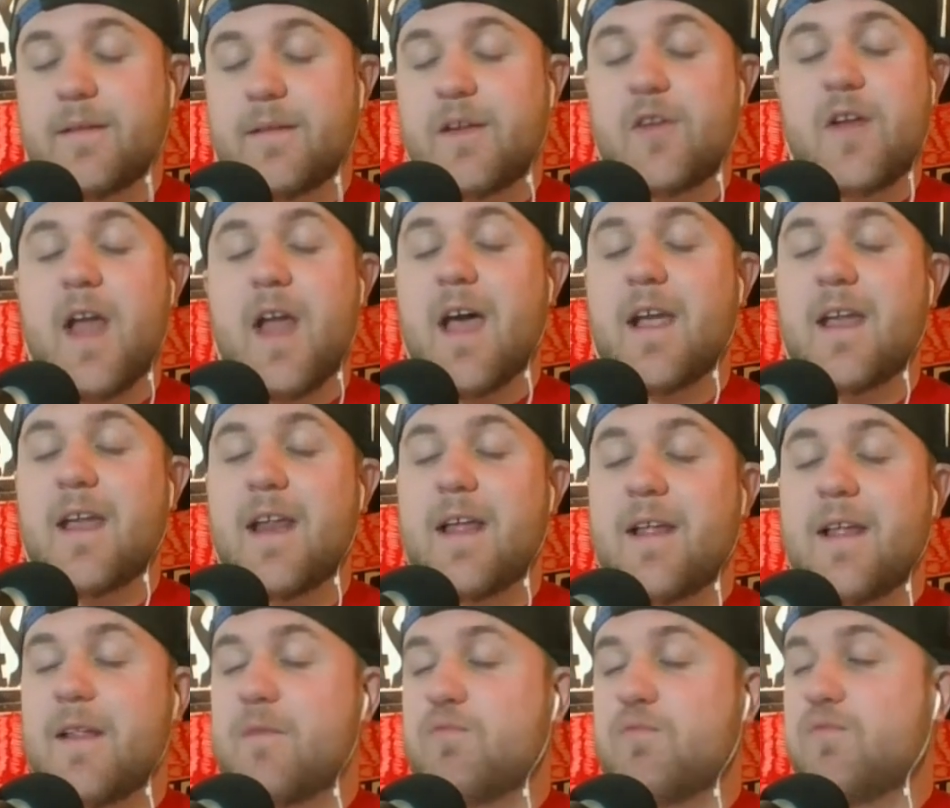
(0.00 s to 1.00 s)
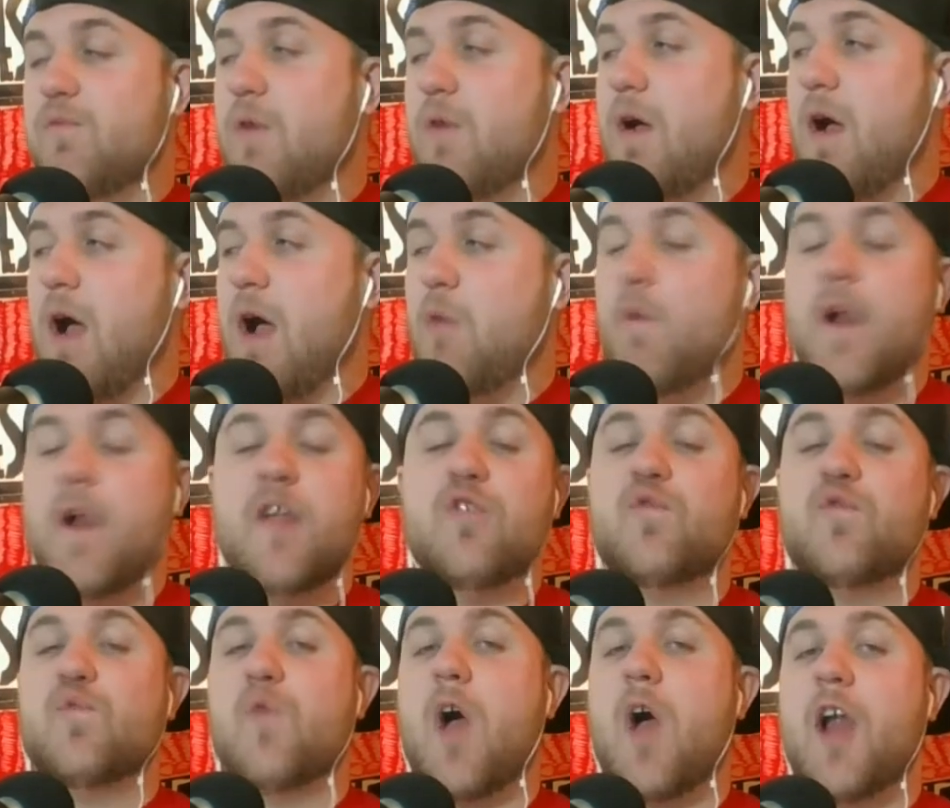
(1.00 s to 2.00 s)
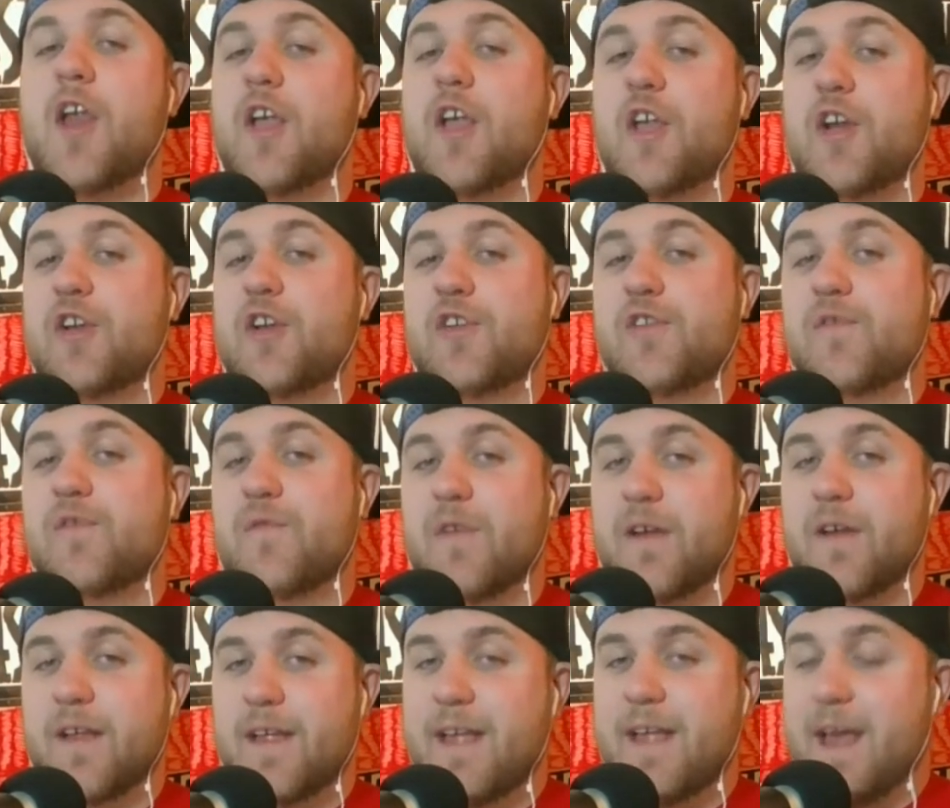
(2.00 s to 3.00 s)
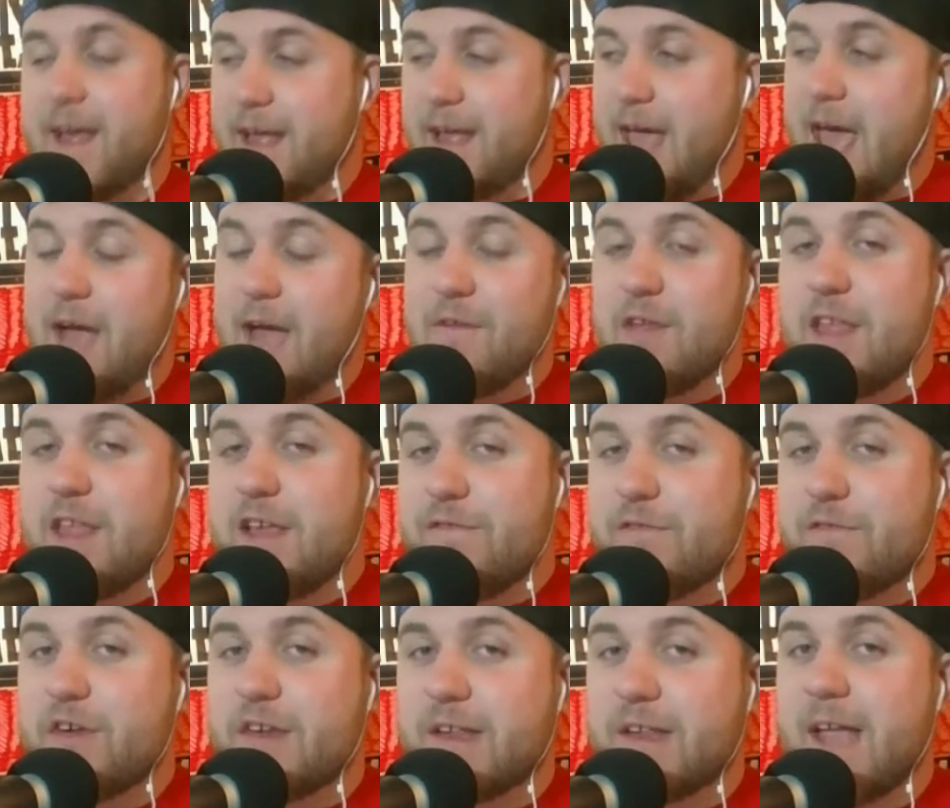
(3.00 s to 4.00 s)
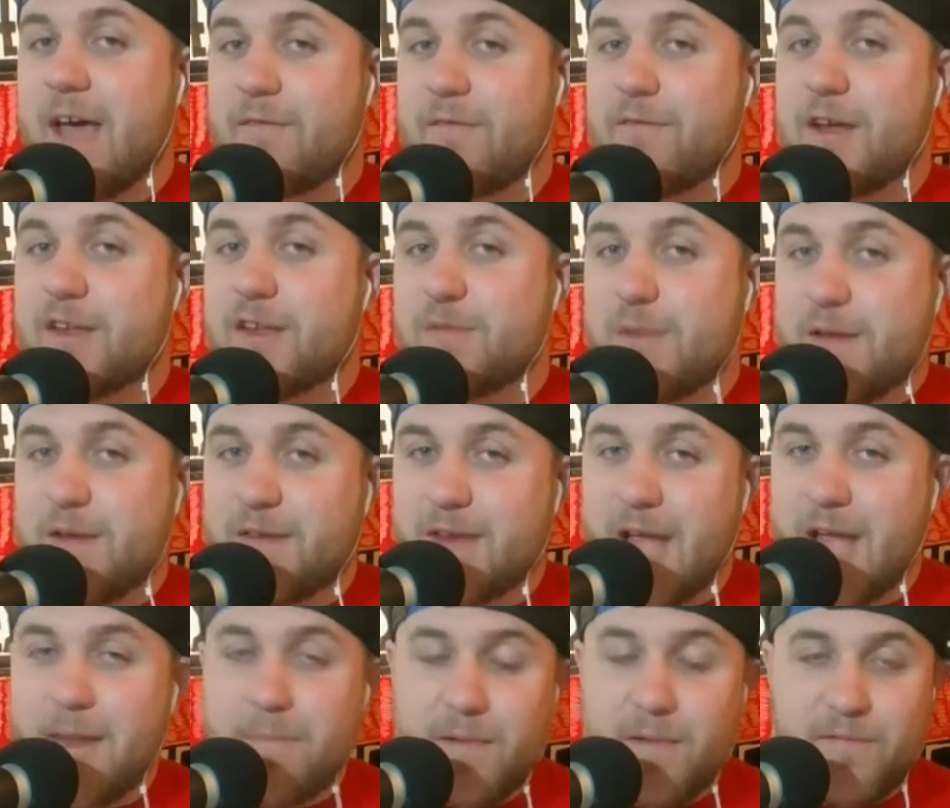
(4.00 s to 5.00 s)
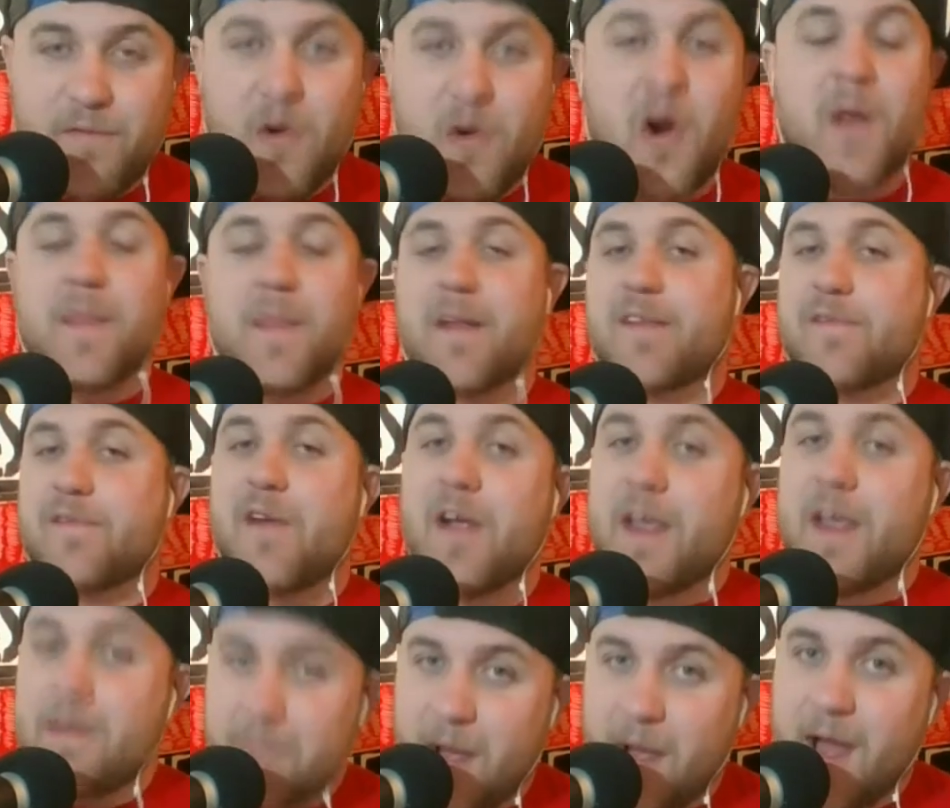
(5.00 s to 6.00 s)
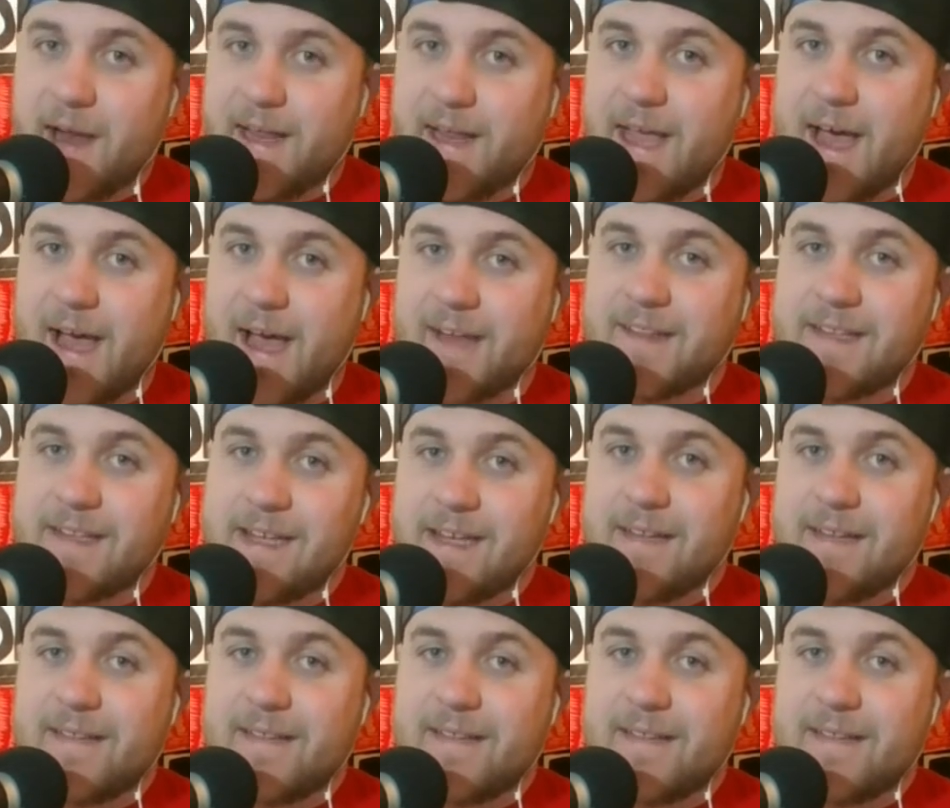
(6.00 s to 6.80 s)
You're not going to... Again, what is Ronda going to do for yeah, Stephanie. Everything for Steph, as we've said before in this fucking podcast.